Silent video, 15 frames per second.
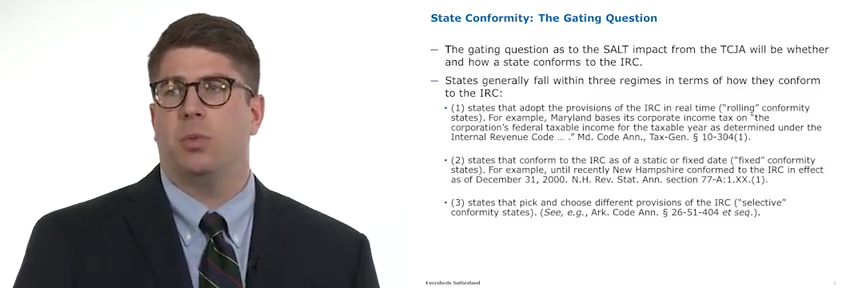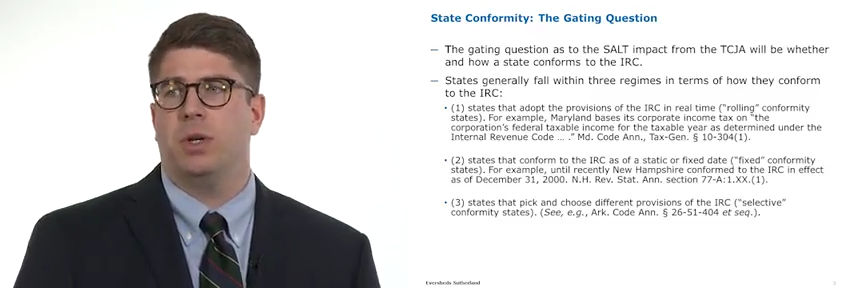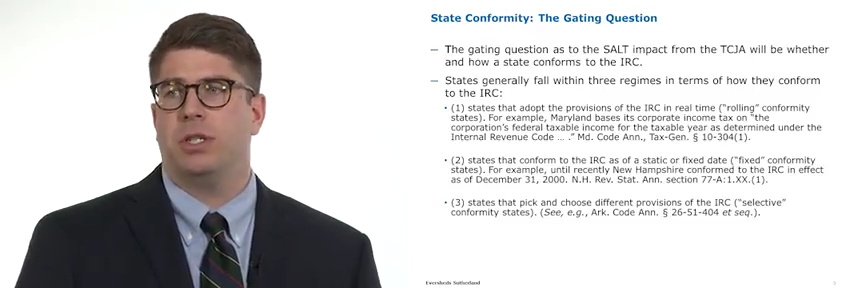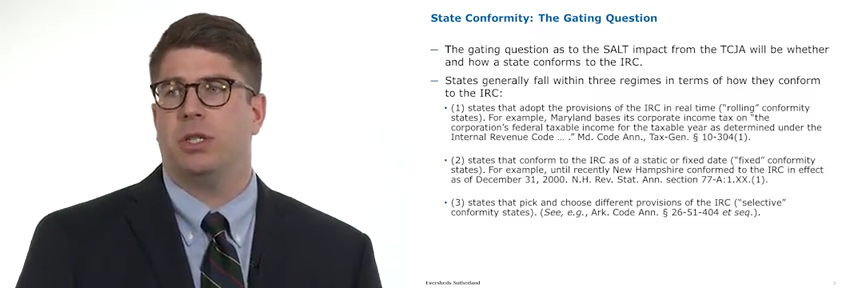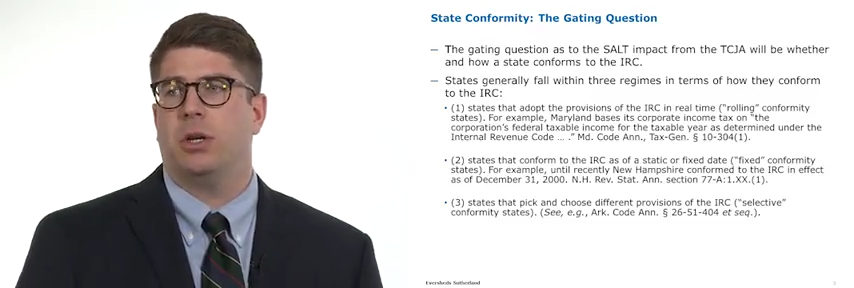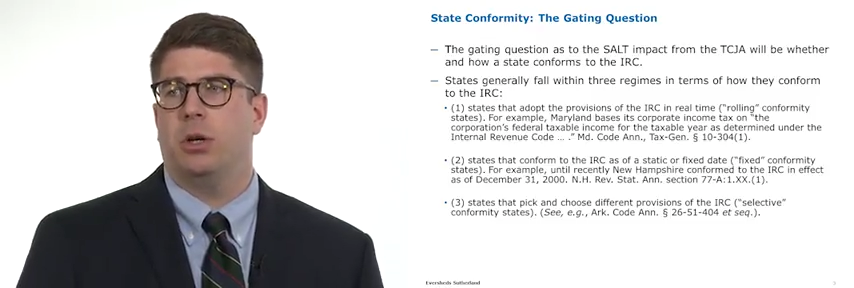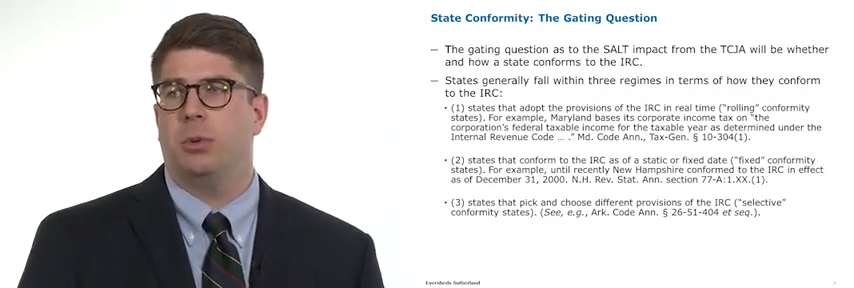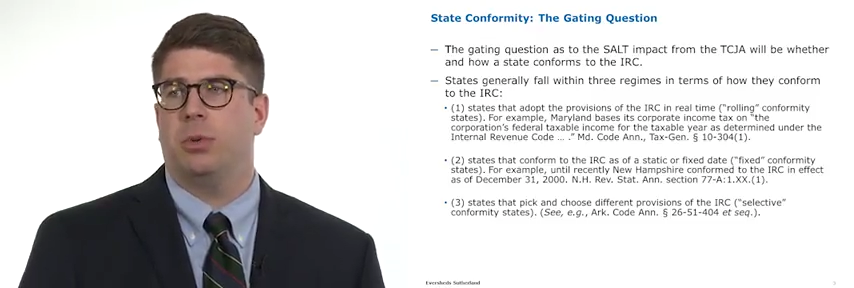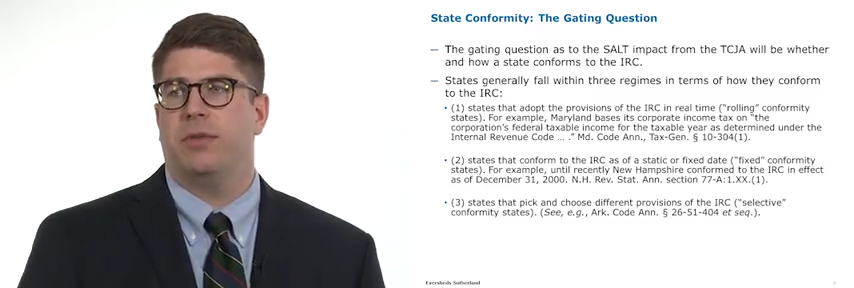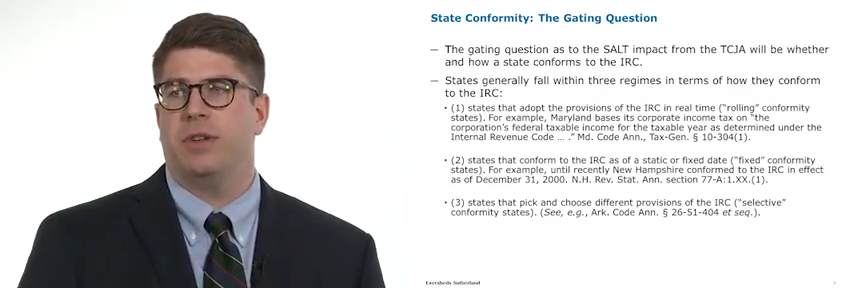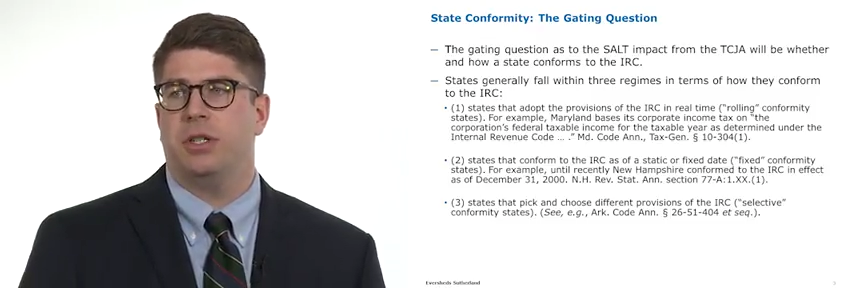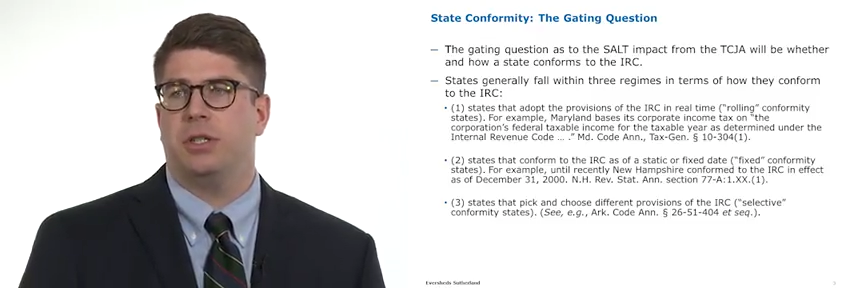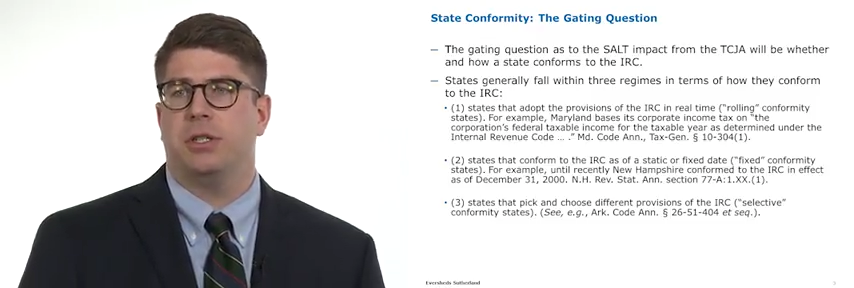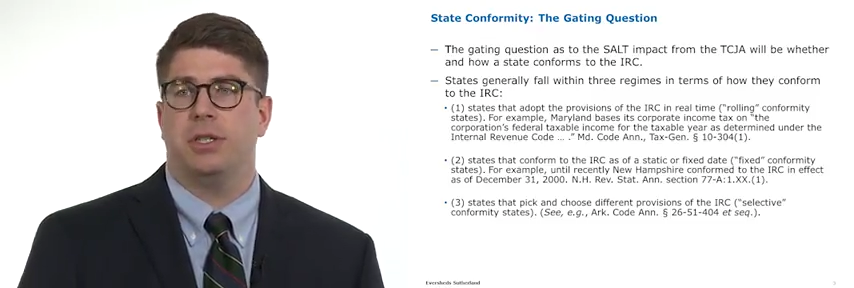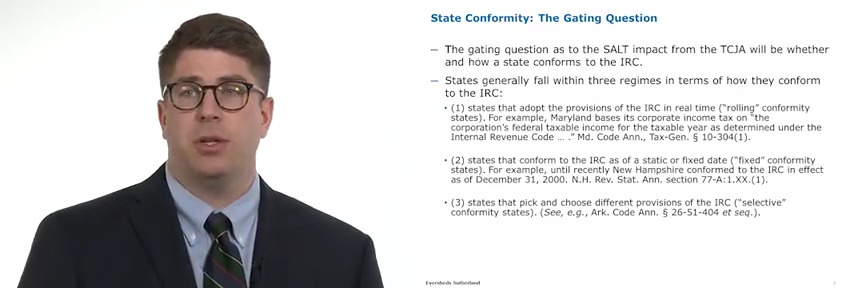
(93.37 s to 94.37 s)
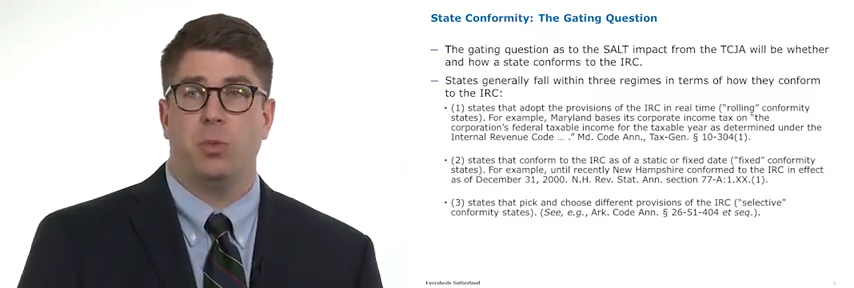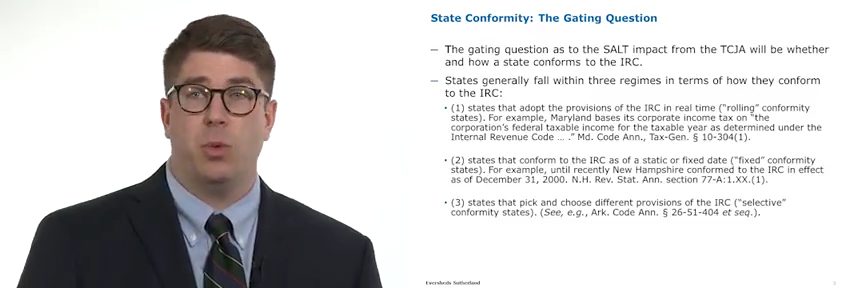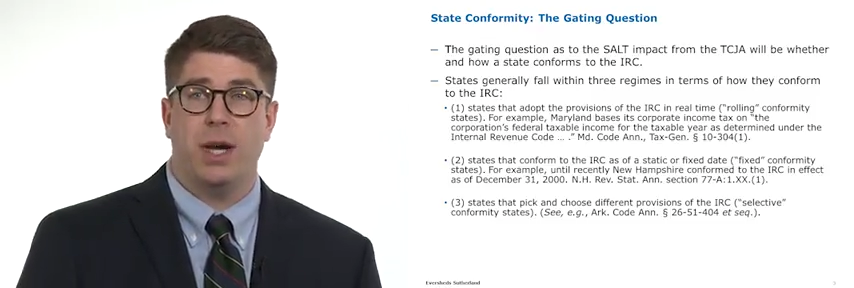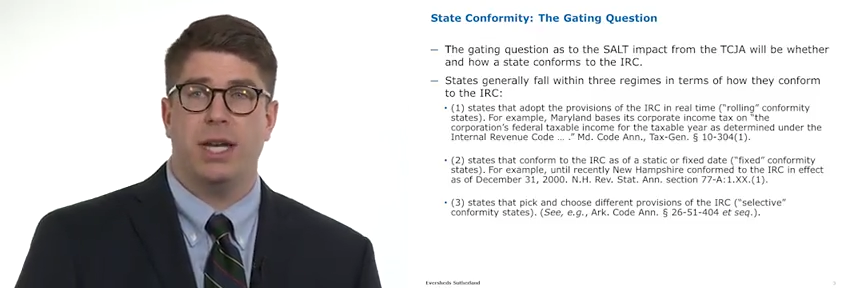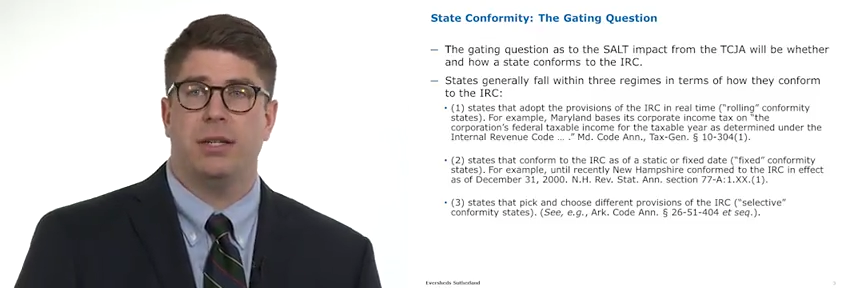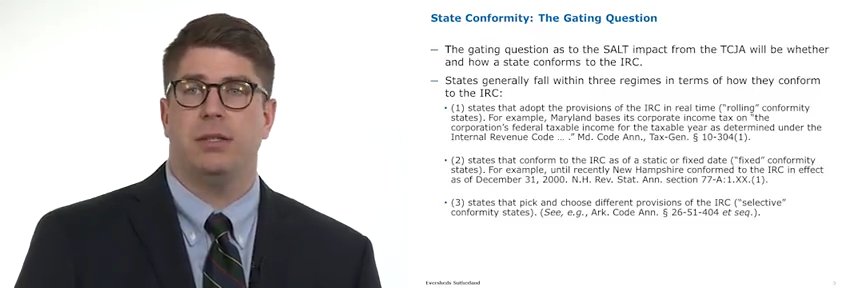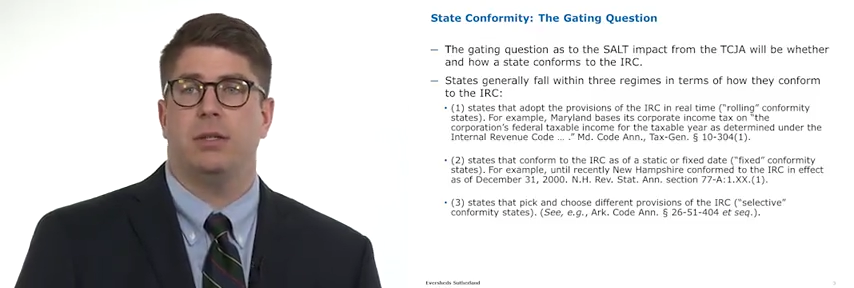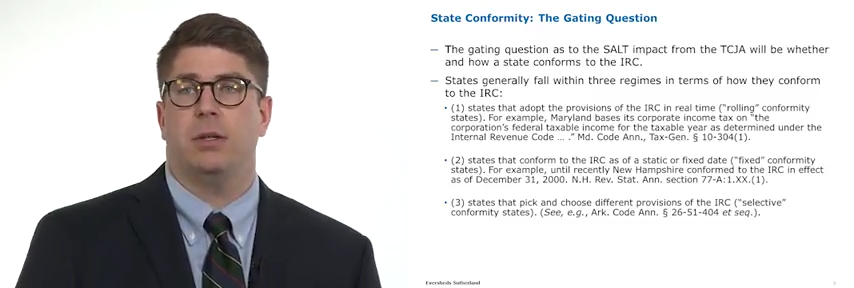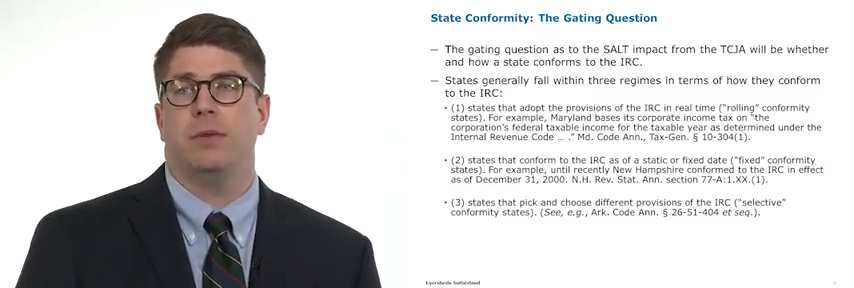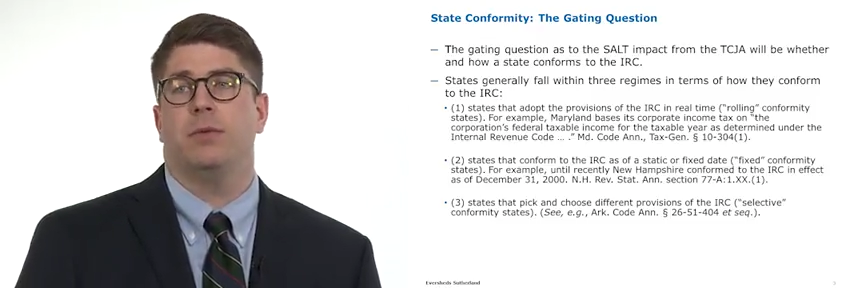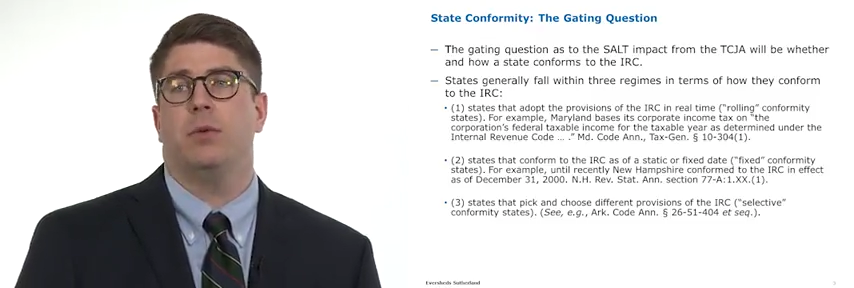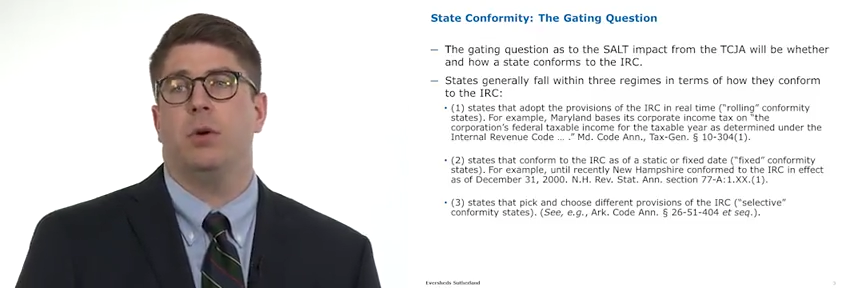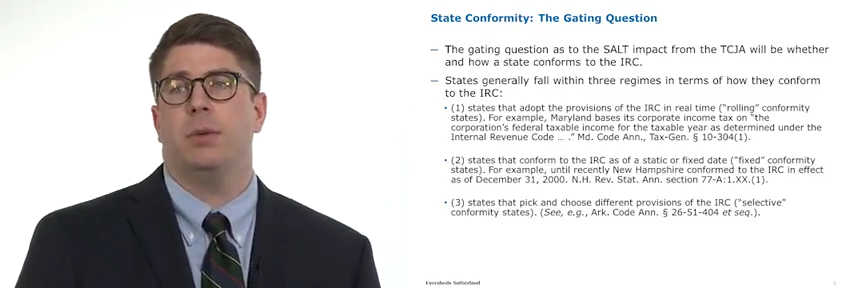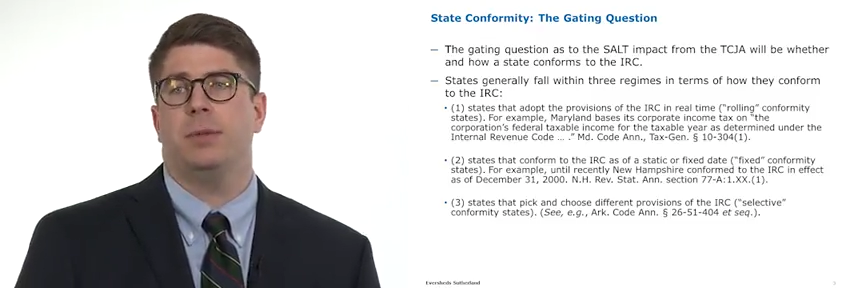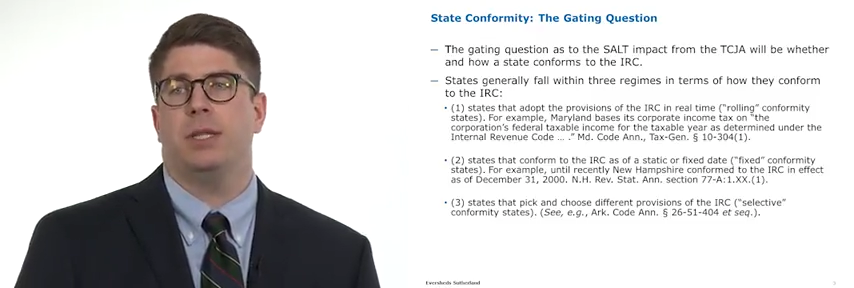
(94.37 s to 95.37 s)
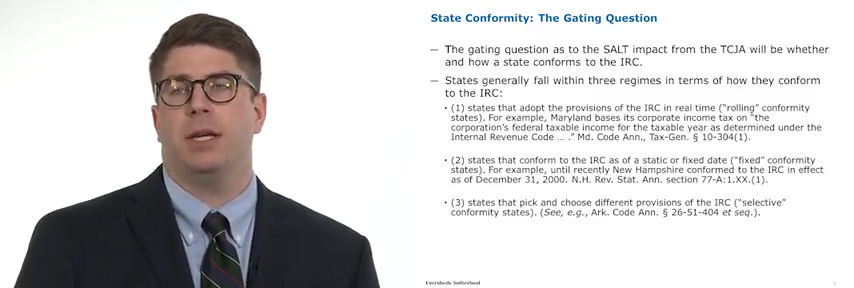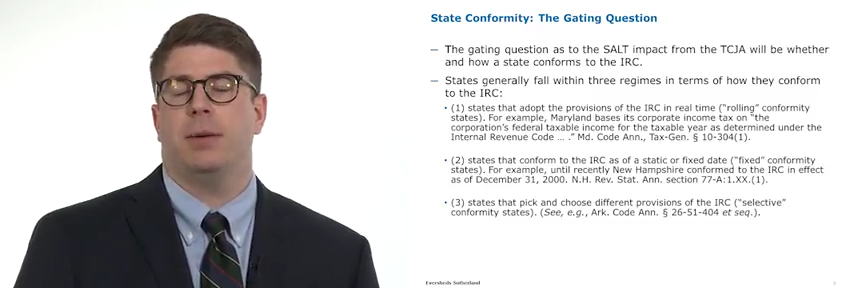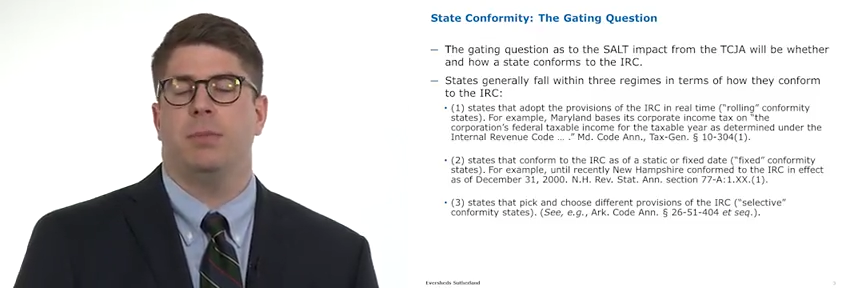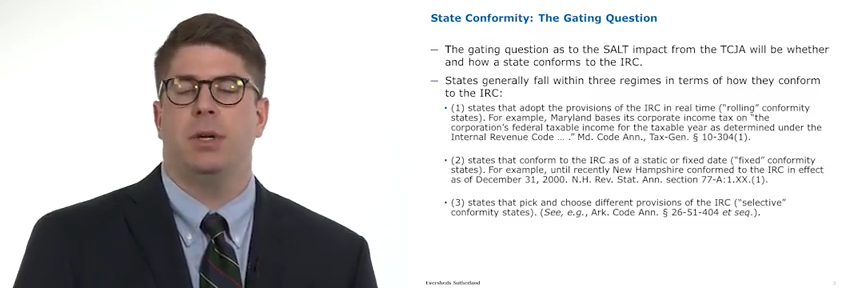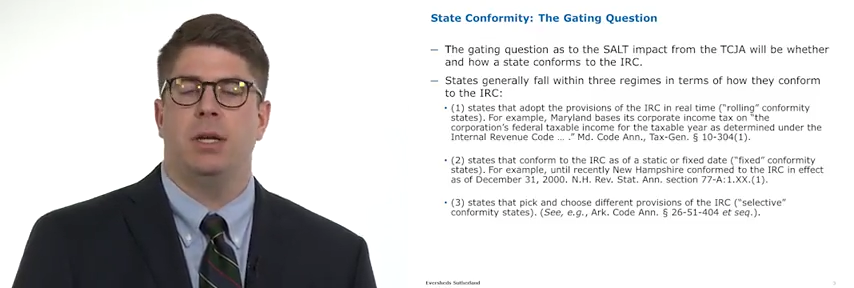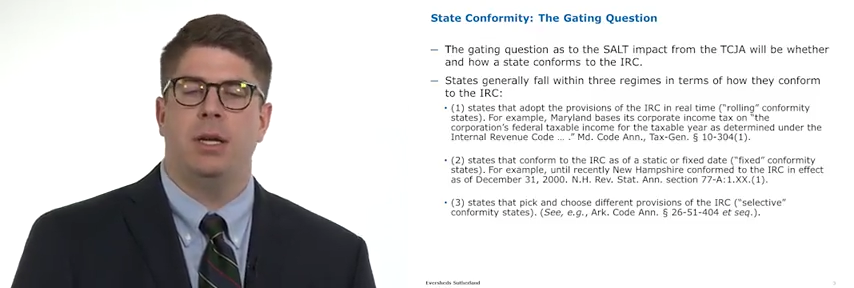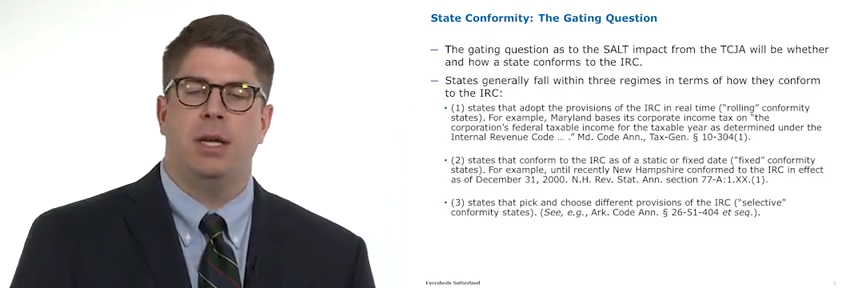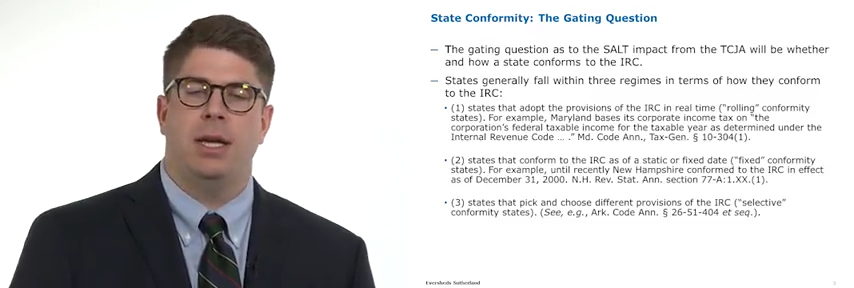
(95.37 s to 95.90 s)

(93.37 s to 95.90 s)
which code provisions and when to conform to them.